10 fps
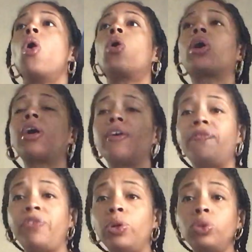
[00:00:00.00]
or
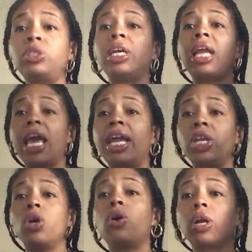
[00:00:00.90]
confusion
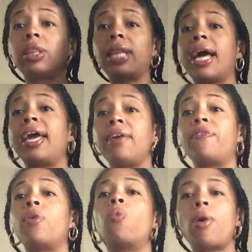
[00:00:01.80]
in your life.
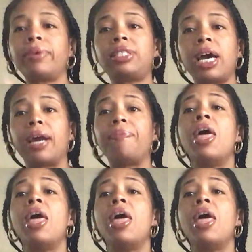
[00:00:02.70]
One more time.